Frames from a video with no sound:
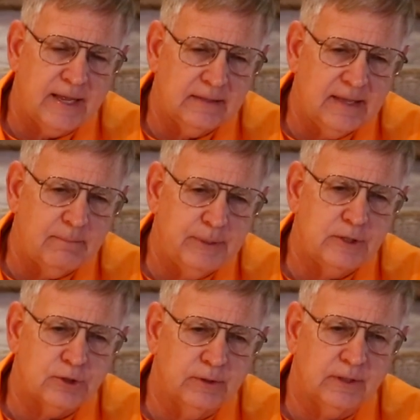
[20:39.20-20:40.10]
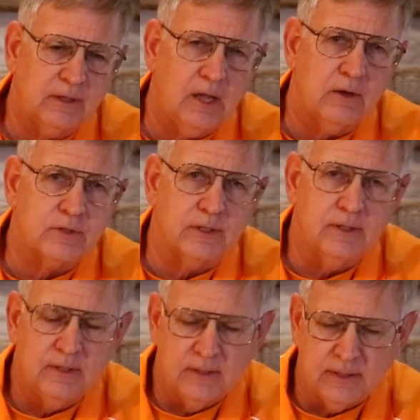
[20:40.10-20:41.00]
had that picture in the closet,
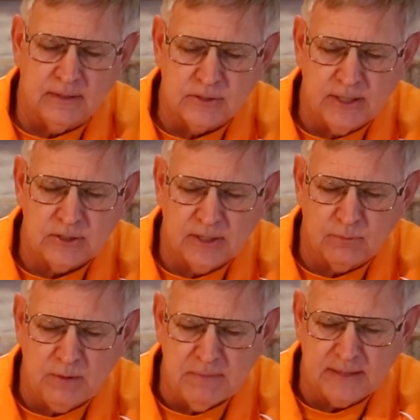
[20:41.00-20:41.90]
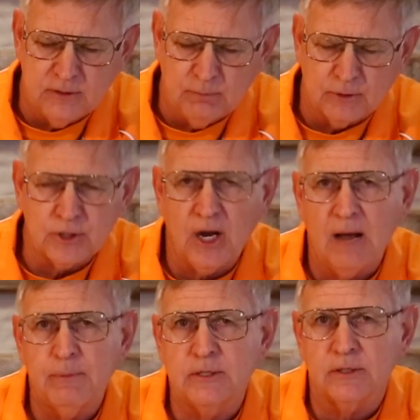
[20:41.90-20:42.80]
and since then we made numerous
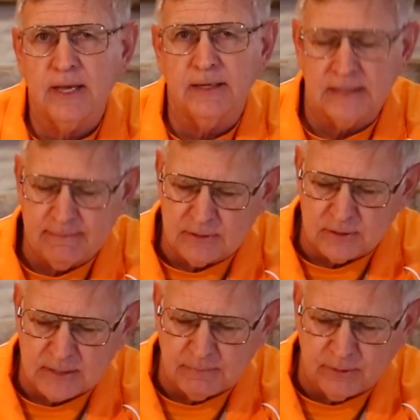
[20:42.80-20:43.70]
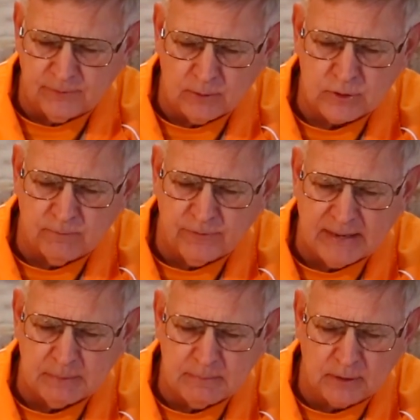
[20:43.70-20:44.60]
copies of that and gave it to some of the Folsom
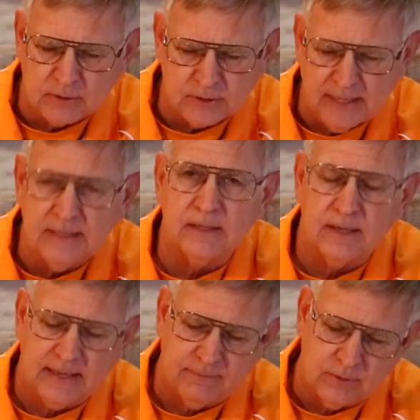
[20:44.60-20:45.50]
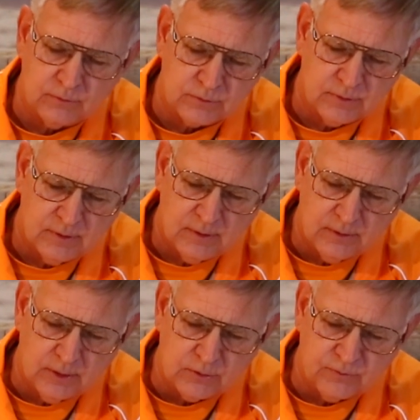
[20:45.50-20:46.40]
family because they didn't have
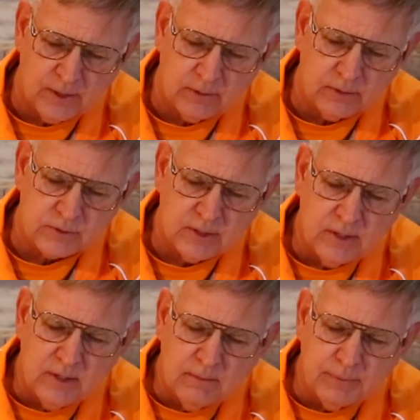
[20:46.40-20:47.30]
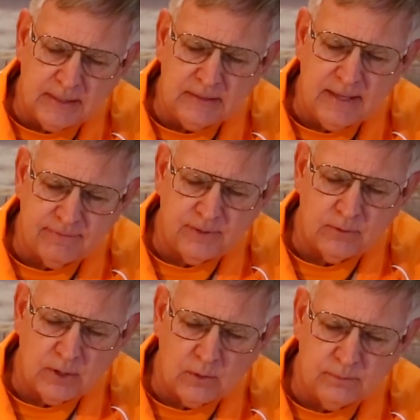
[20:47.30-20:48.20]
those photos. But in that
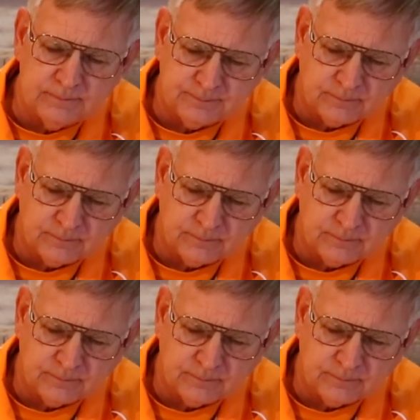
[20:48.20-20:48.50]
photo